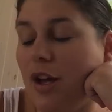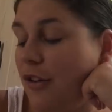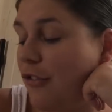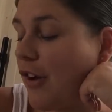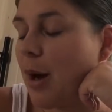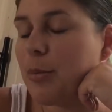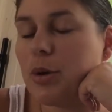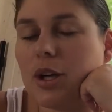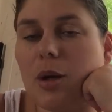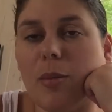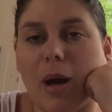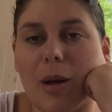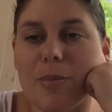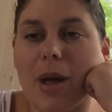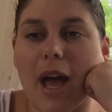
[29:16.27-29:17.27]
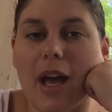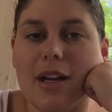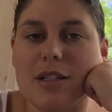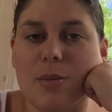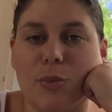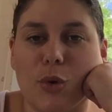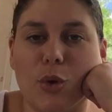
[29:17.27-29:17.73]
fabric in my
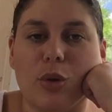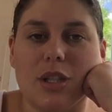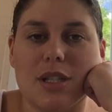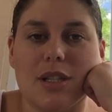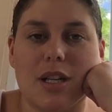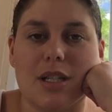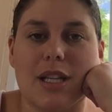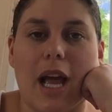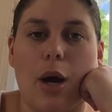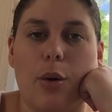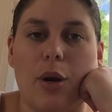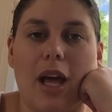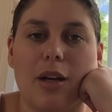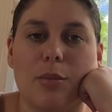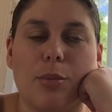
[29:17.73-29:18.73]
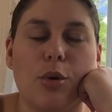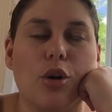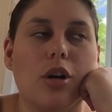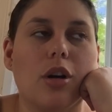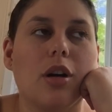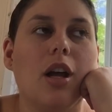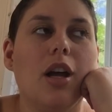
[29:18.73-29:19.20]
bag, some 36 count
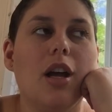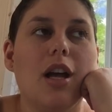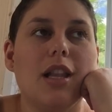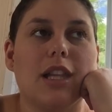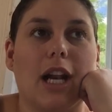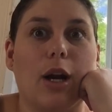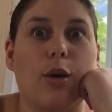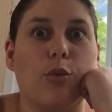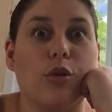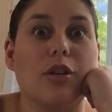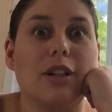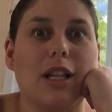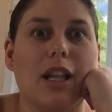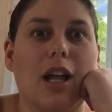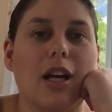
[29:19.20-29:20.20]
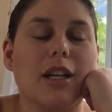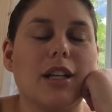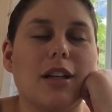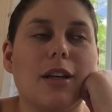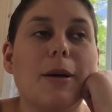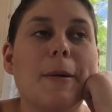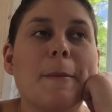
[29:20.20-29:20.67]
Edinburgh that I really
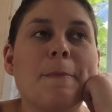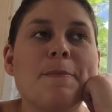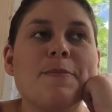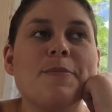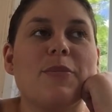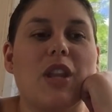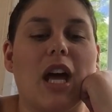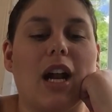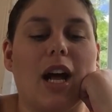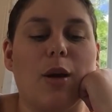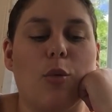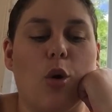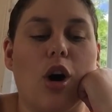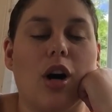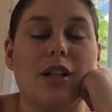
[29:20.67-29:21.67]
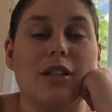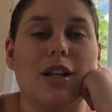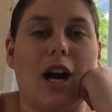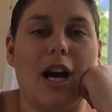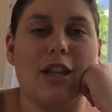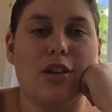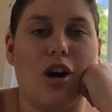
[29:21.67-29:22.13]
like, that
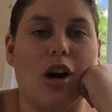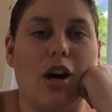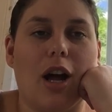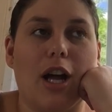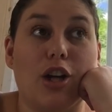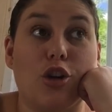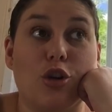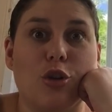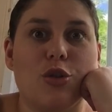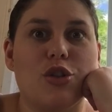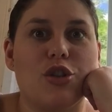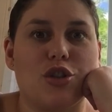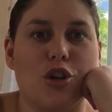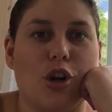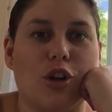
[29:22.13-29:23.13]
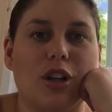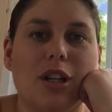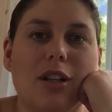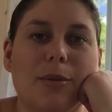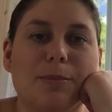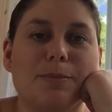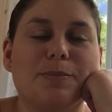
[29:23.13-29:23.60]
I thought I could start
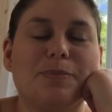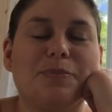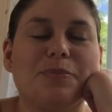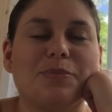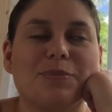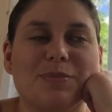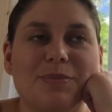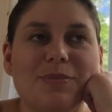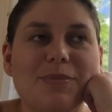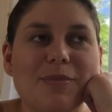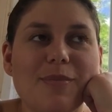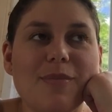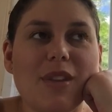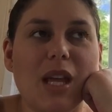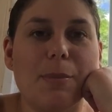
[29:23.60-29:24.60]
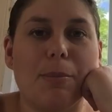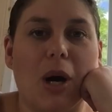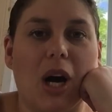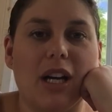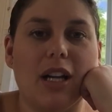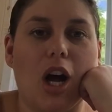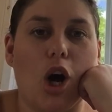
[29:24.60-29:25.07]
it,
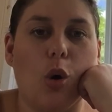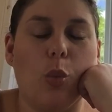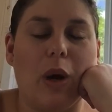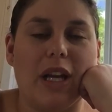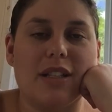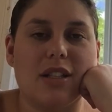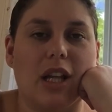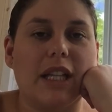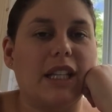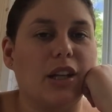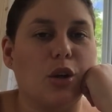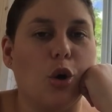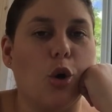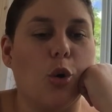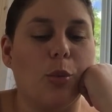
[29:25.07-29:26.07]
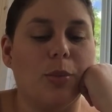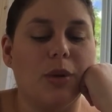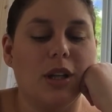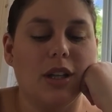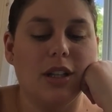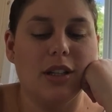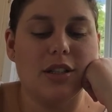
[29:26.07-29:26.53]
but I'll wait till I get home
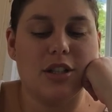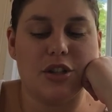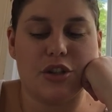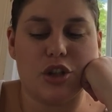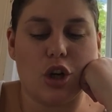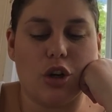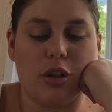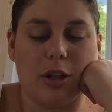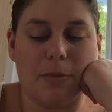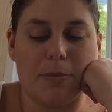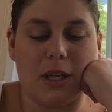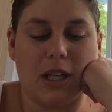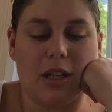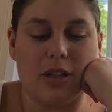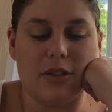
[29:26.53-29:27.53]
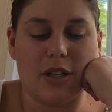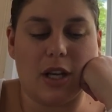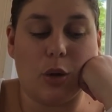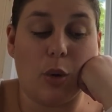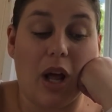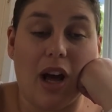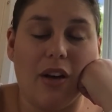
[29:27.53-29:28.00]
to start it, because I
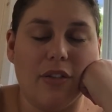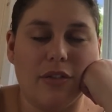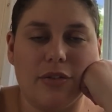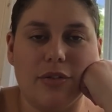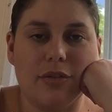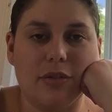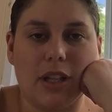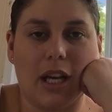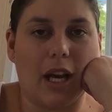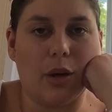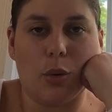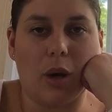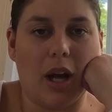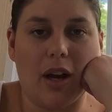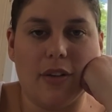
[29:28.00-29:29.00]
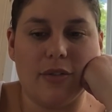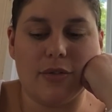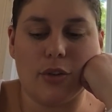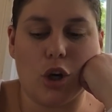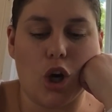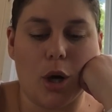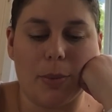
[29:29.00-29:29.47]
don't have
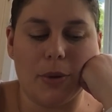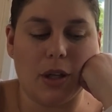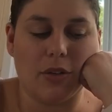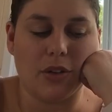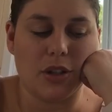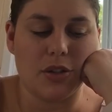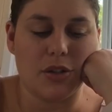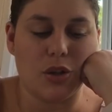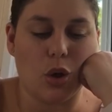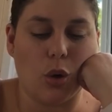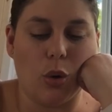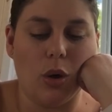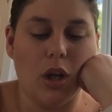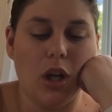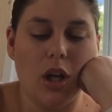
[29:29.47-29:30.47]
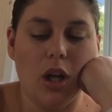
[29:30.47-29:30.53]
a copy of it. So